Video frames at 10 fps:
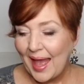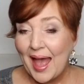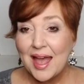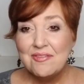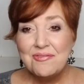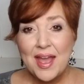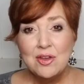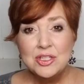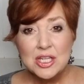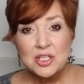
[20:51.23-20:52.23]
I
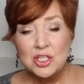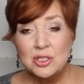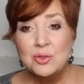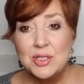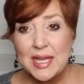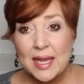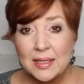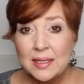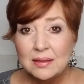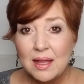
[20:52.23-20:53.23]
found a new
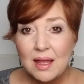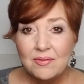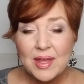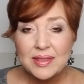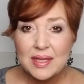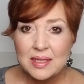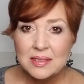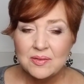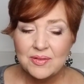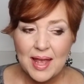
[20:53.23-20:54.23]
tanning love at the
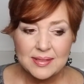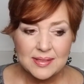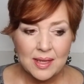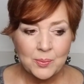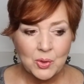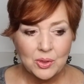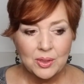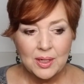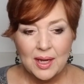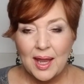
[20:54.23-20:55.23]
end of last summer,
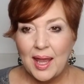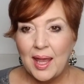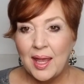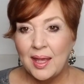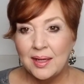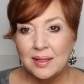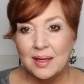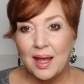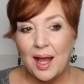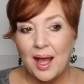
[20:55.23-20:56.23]
and
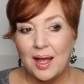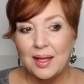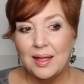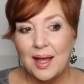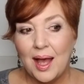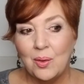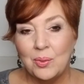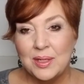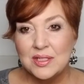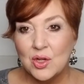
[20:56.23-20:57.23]
I
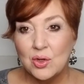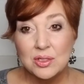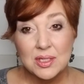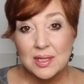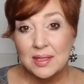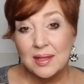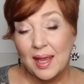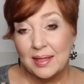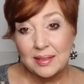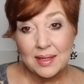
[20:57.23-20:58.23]
went to Ulta and
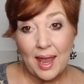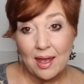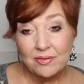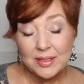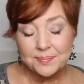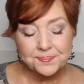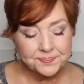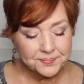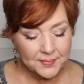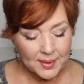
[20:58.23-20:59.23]
they didn't have it.
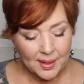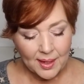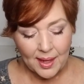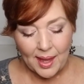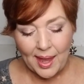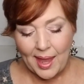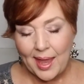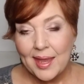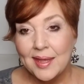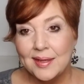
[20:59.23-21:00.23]

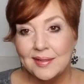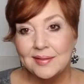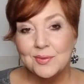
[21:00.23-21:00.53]
And